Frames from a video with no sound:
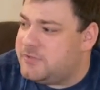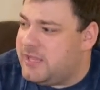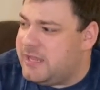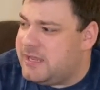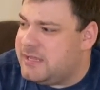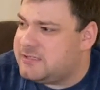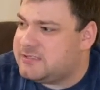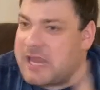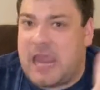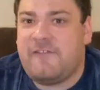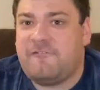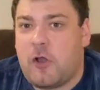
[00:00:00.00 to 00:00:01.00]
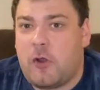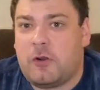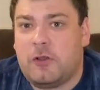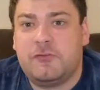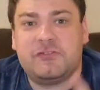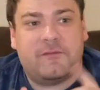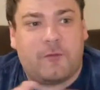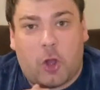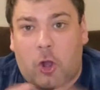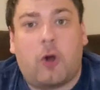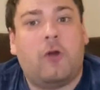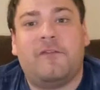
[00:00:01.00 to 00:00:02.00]
is take photos of
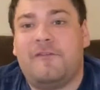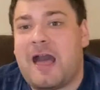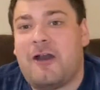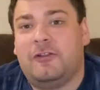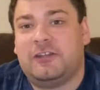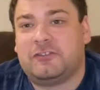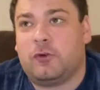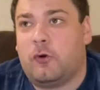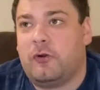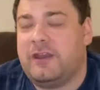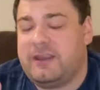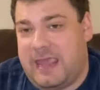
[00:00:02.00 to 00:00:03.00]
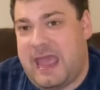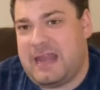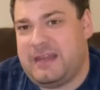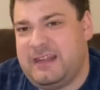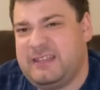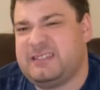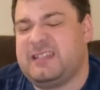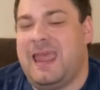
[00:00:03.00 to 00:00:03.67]
all the valedictorian candidates